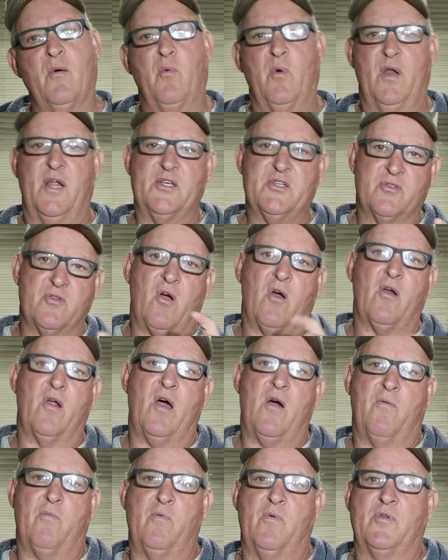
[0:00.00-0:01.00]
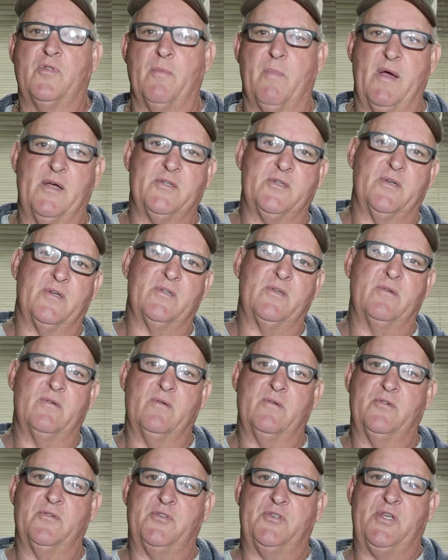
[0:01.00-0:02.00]
Well, let's start off with the basics.
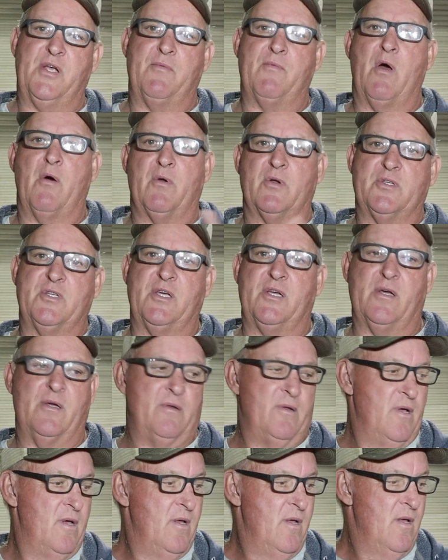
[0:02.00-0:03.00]
0 to 10,